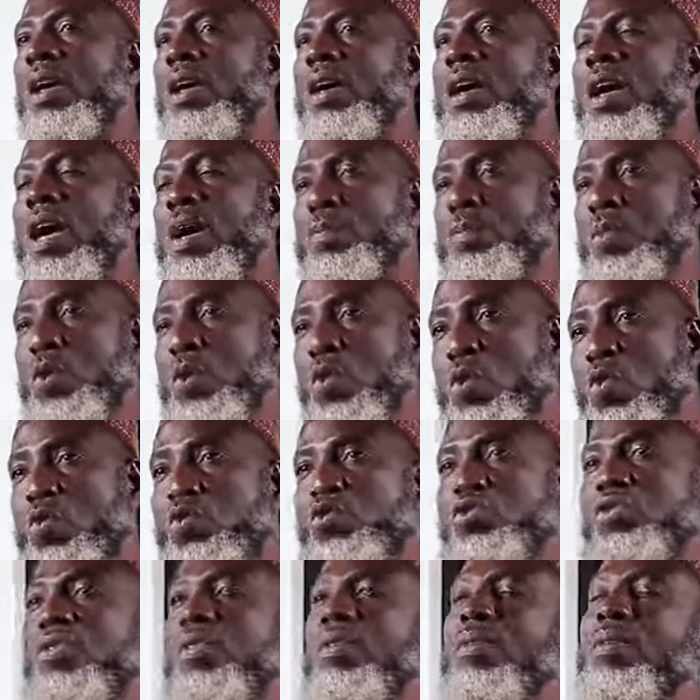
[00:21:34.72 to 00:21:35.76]
and be
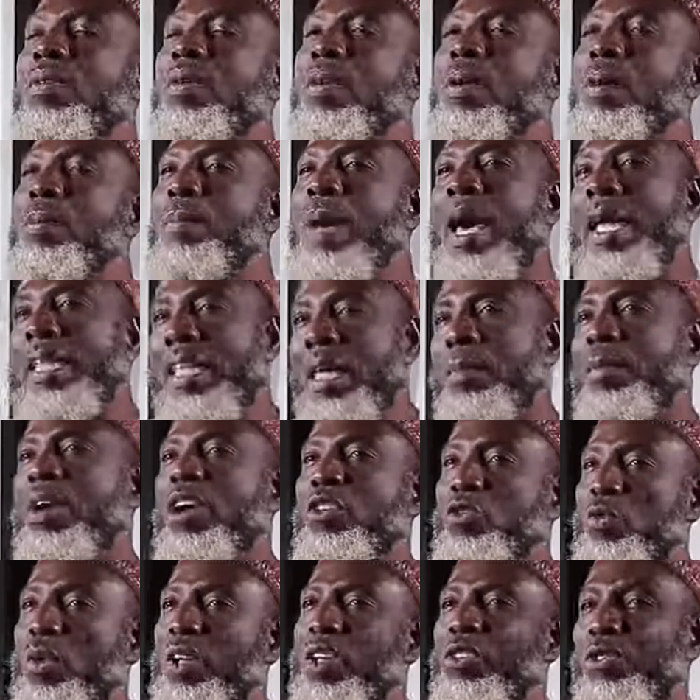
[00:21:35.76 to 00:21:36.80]
used by them
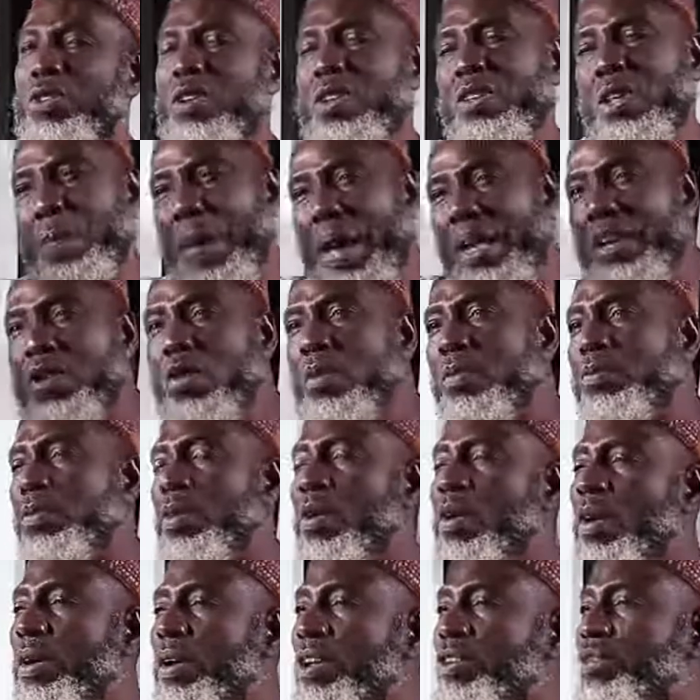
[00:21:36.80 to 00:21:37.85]
as well, instead of depending on
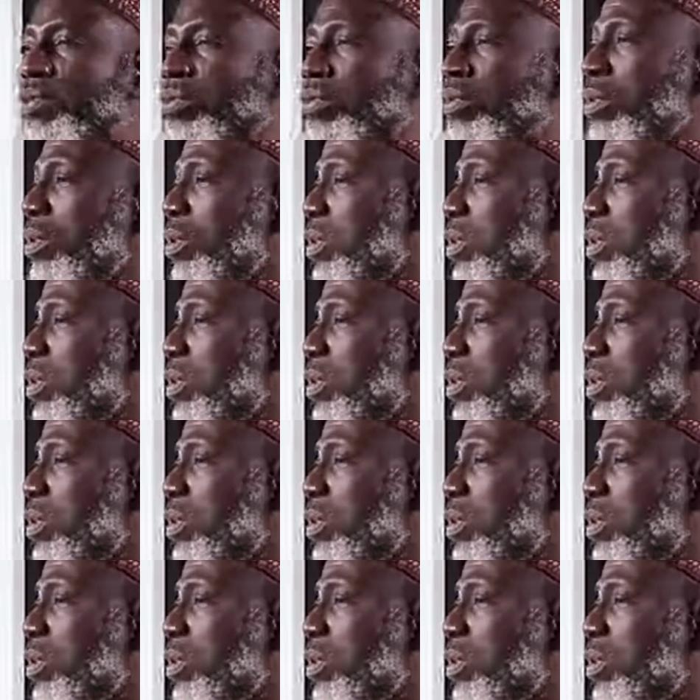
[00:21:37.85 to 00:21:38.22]
others to